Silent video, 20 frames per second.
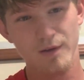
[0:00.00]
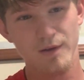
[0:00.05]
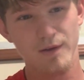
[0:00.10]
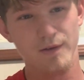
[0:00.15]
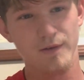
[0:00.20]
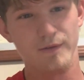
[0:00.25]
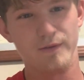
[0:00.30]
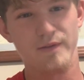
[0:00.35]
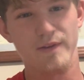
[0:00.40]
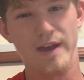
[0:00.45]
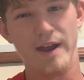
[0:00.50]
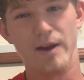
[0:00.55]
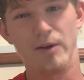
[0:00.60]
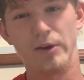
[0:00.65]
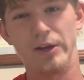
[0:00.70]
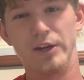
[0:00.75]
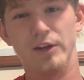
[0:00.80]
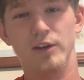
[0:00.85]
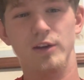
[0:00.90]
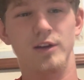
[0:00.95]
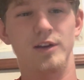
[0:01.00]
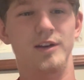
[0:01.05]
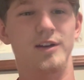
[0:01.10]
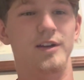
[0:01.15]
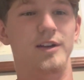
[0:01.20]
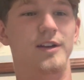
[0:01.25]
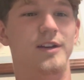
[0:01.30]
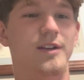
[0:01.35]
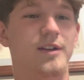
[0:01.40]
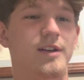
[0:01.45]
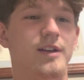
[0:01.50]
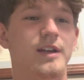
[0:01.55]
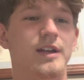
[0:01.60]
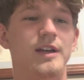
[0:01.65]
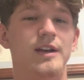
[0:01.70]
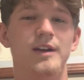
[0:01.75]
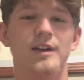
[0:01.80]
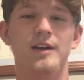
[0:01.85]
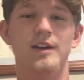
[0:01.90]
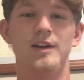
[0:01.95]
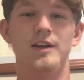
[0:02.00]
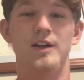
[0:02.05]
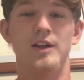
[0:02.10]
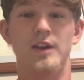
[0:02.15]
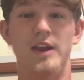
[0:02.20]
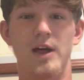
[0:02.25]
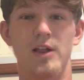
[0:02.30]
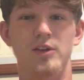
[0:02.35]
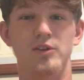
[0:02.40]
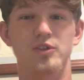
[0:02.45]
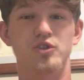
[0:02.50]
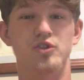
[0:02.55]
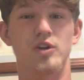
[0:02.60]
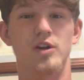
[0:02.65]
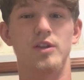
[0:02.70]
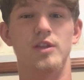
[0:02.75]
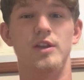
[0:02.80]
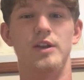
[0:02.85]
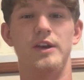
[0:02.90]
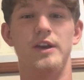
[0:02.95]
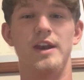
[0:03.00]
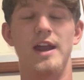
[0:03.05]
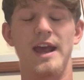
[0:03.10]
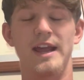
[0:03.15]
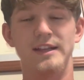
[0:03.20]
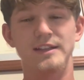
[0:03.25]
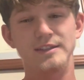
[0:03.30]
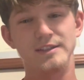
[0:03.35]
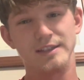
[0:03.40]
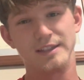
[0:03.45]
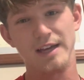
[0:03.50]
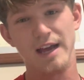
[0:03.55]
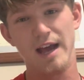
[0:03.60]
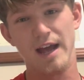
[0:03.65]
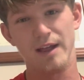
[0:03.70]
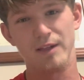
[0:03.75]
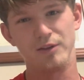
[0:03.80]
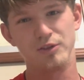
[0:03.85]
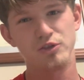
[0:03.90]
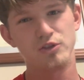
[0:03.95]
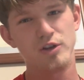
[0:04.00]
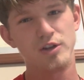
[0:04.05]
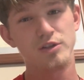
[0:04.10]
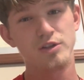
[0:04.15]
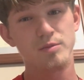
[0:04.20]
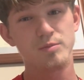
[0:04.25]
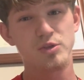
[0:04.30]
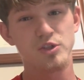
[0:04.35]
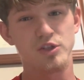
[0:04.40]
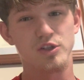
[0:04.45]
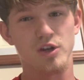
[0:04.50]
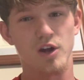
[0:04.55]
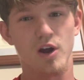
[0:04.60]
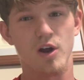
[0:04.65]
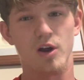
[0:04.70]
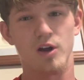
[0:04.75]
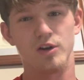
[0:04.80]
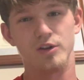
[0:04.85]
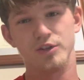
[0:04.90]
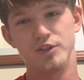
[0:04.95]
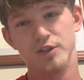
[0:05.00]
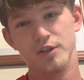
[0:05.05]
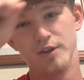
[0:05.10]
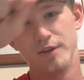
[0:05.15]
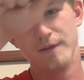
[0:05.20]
Very good. Now let's draw the night sky. Let's draw some stars.